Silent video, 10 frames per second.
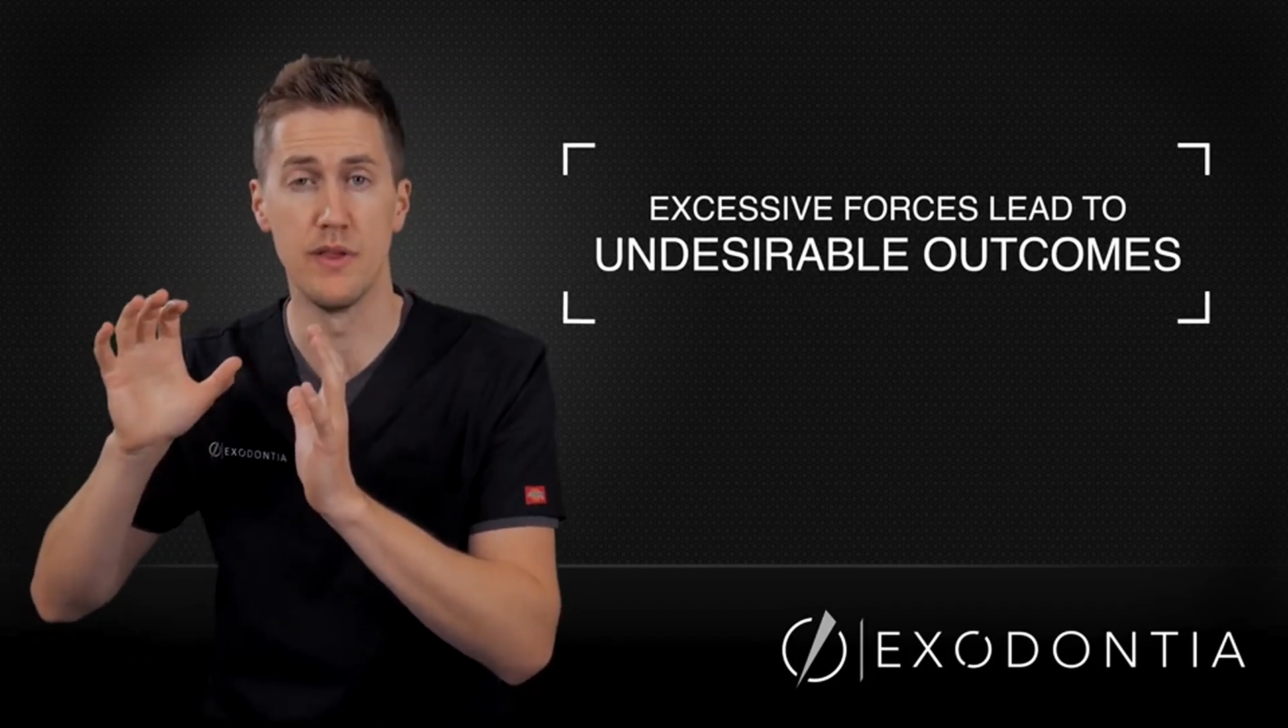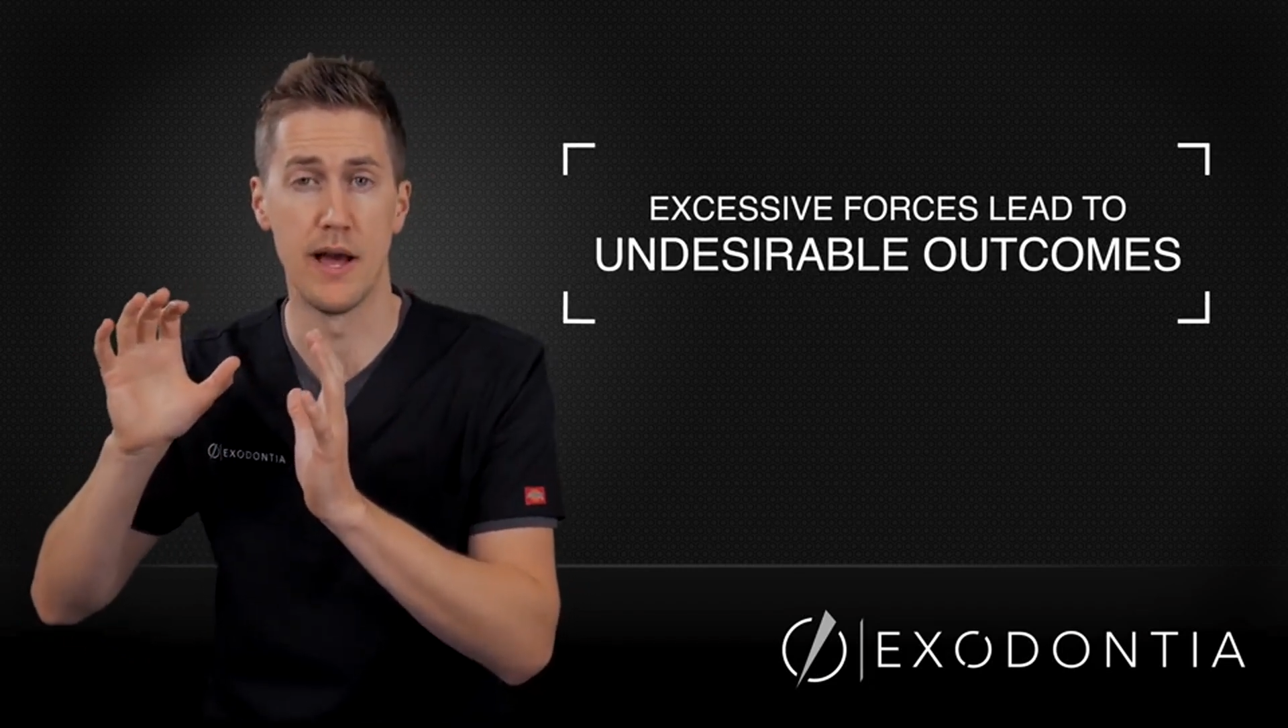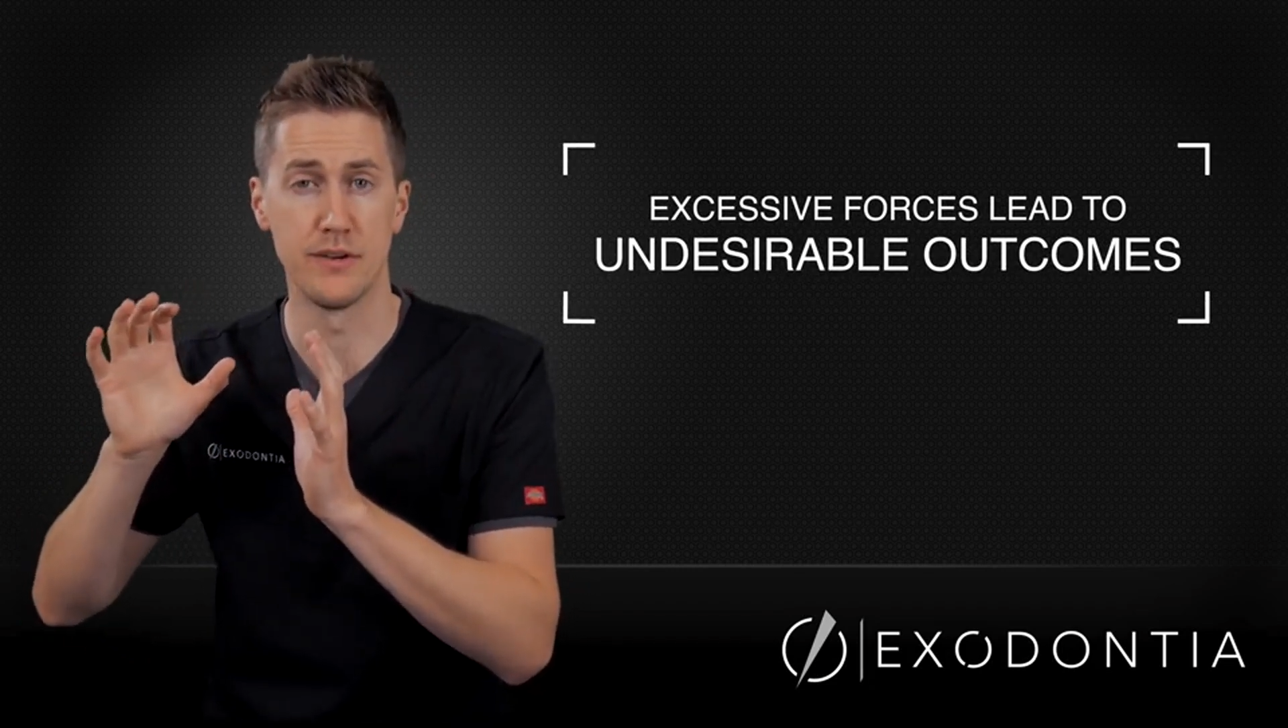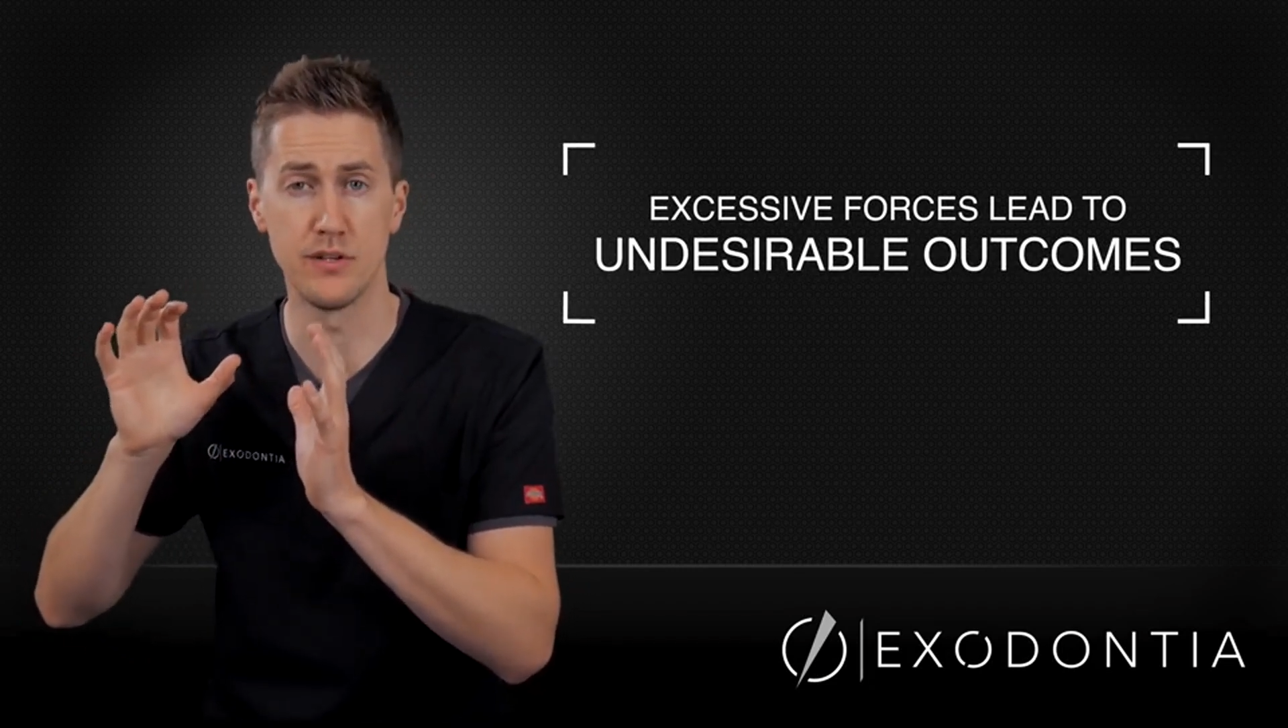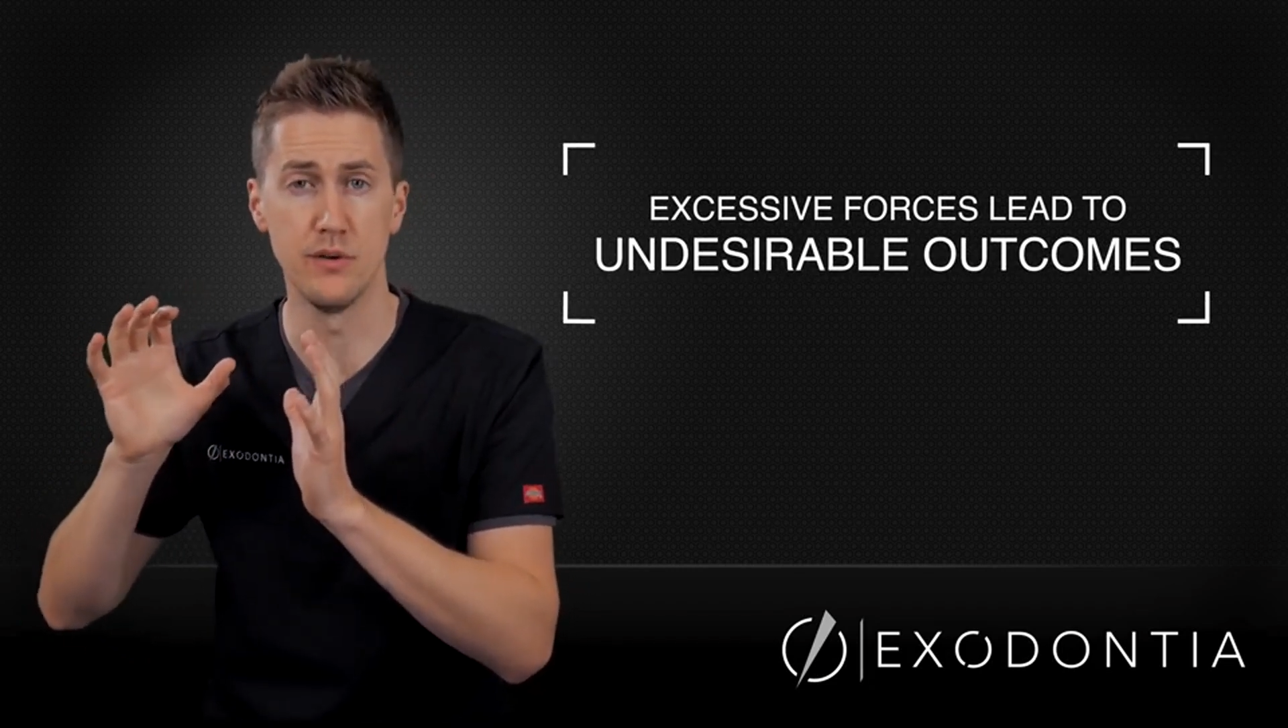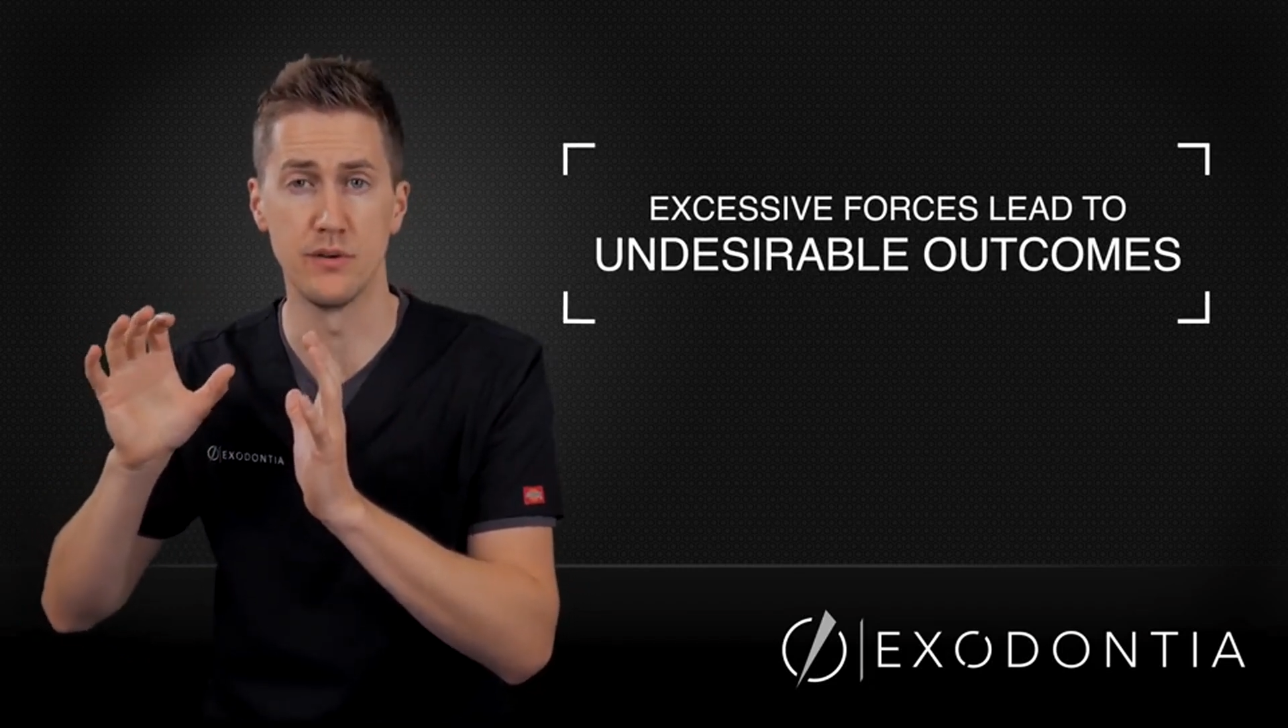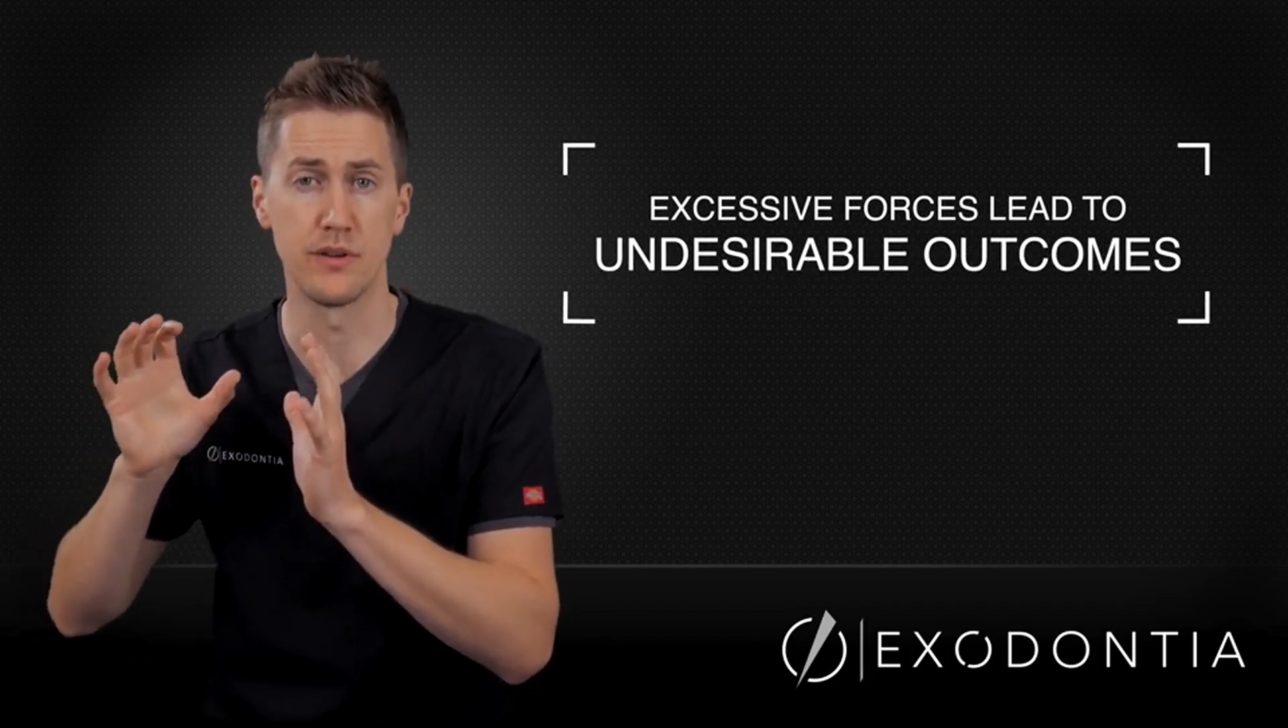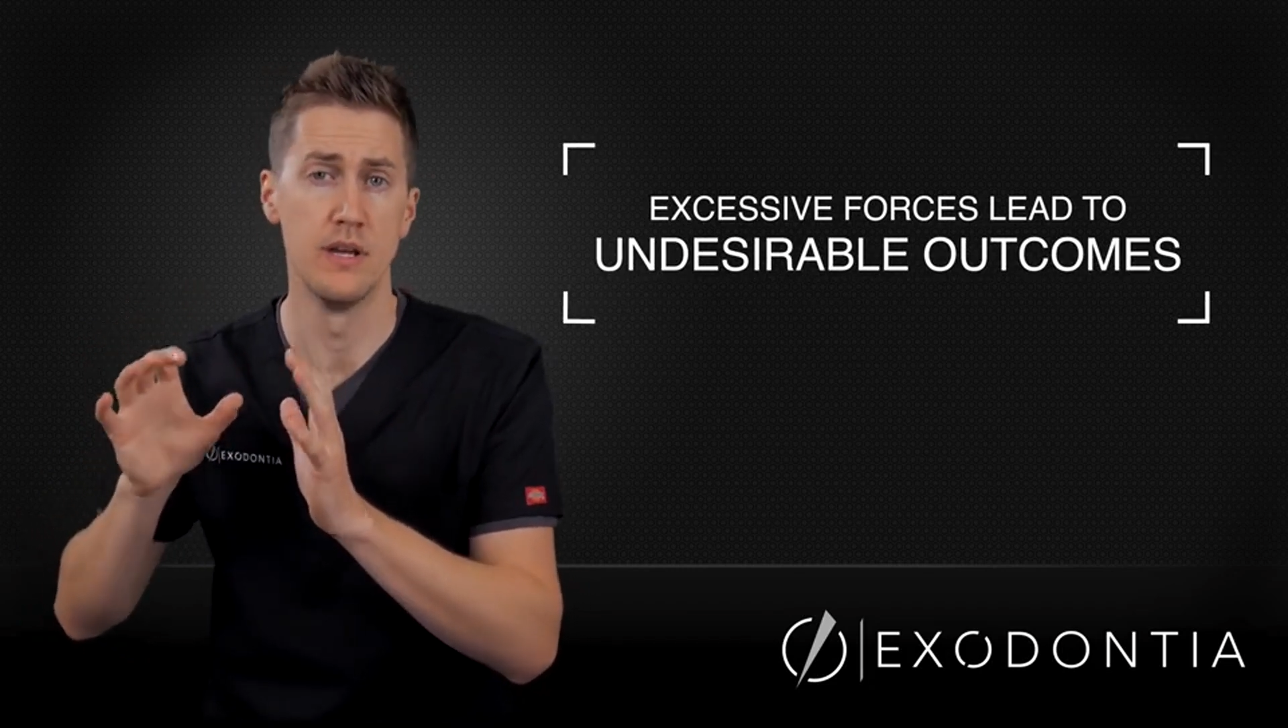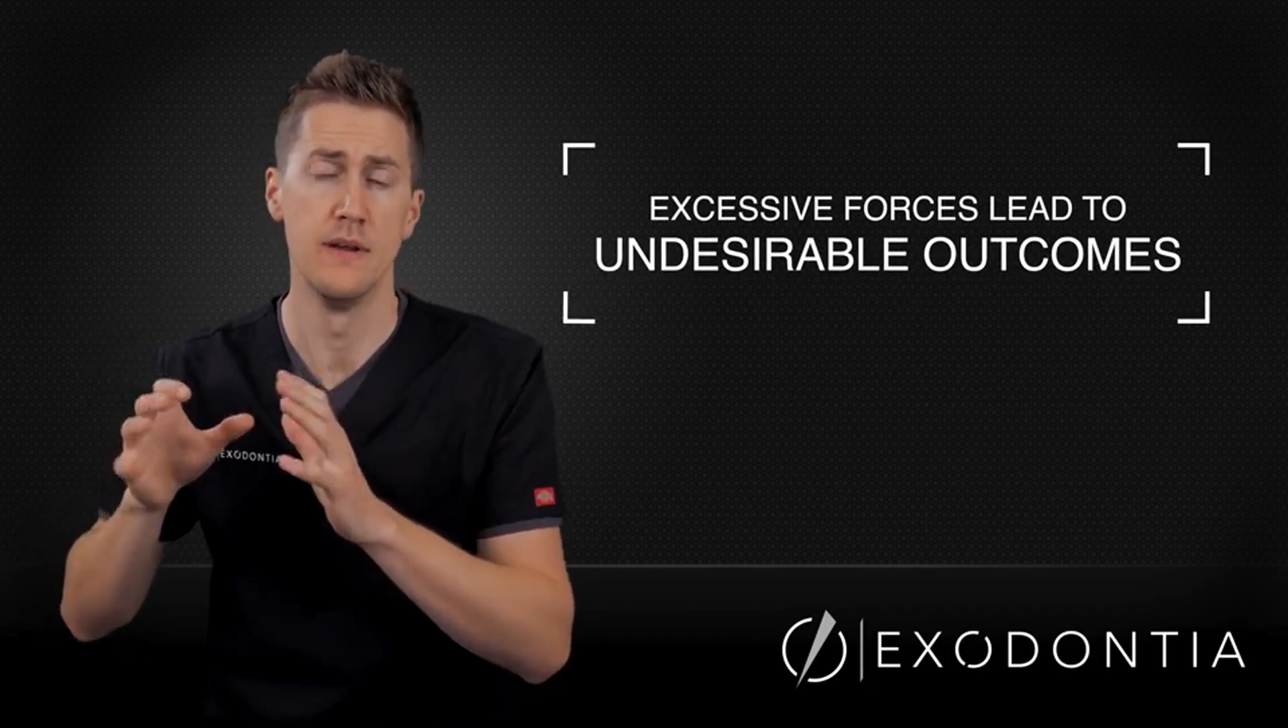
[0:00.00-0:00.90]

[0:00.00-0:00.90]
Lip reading: that tooth